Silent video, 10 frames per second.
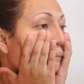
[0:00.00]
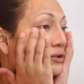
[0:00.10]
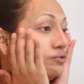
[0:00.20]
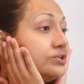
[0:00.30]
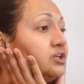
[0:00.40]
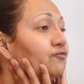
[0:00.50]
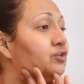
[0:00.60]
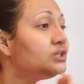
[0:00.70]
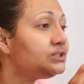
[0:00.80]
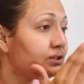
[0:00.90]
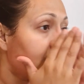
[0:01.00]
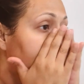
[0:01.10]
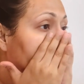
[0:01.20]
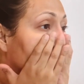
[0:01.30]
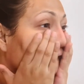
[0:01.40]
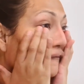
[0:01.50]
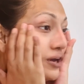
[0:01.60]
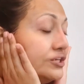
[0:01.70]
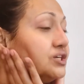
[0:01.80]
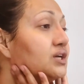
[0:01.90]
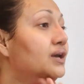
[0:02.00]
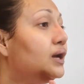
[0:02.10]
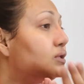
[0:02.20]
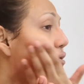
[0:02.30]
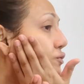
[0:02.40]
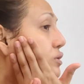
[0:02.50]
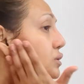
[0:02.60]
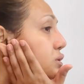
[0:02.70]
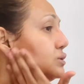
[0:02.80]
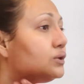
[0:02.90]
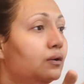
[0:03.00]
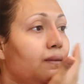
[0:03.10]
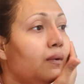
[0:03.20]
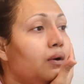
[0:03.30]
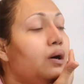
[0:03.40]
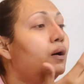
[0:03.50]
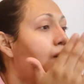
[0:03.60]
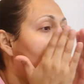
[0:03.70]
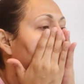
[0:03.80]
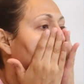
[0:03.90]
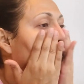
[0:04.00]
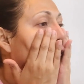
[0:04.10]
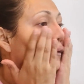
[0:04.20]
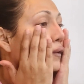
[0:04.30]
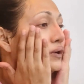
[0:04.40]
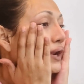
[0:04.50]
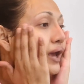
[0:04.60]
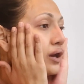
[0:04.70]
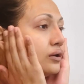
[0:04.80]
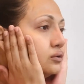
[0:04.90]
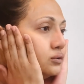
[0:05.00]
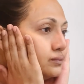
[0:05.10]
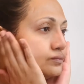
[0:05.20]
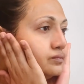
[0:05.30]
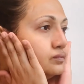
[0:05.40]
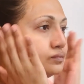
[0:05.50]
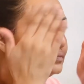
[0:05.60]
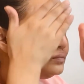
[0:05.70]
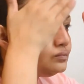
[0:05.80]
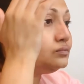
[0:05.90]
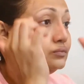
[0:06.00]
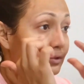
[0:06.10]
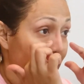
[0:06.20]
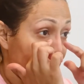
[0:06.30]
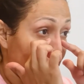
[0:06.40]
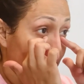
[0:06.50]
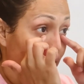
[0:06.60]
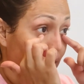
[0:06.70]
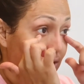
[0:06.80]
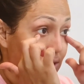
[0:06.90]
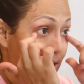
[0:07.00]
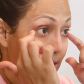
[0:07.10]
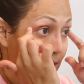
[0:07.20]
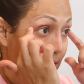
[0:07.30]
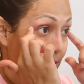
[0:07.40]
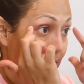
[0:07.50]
You'll see the first sign of aging and wrinkles on your neck, then on this area,